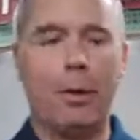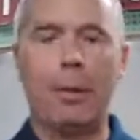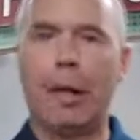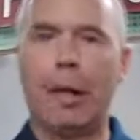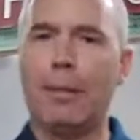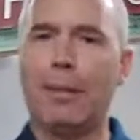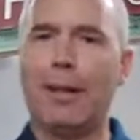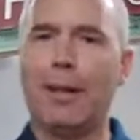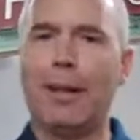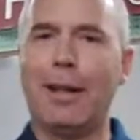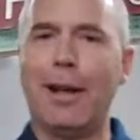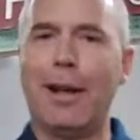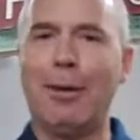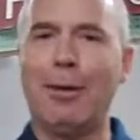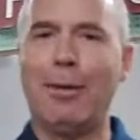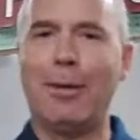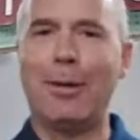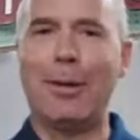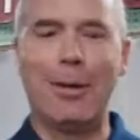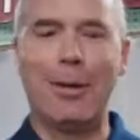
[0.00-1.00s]
You want to be able to get
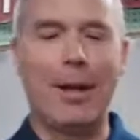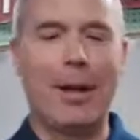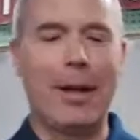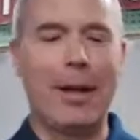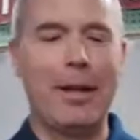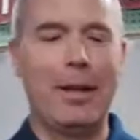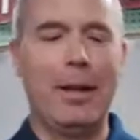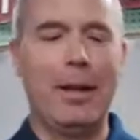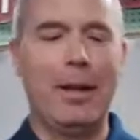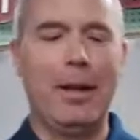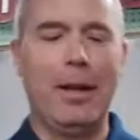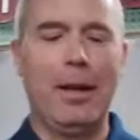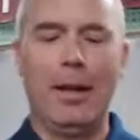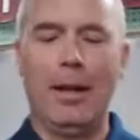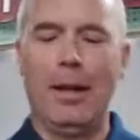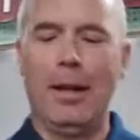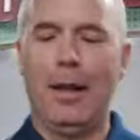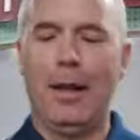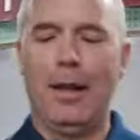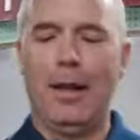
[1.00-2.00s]
out when you're done.
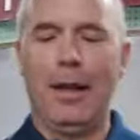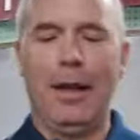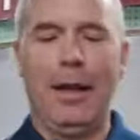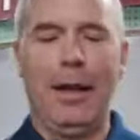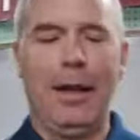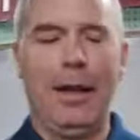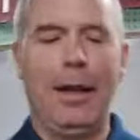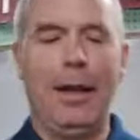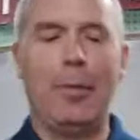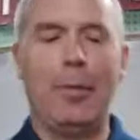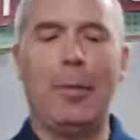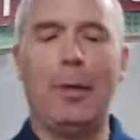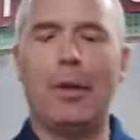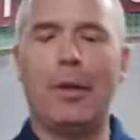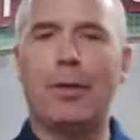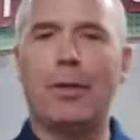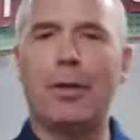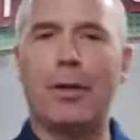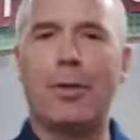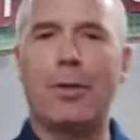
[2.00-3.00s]

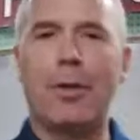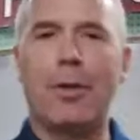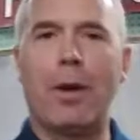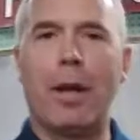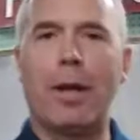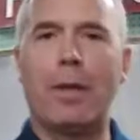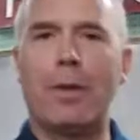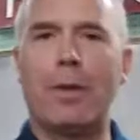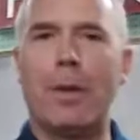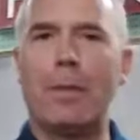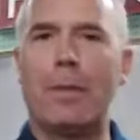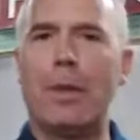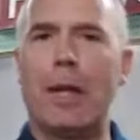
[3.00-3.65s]
But this is great.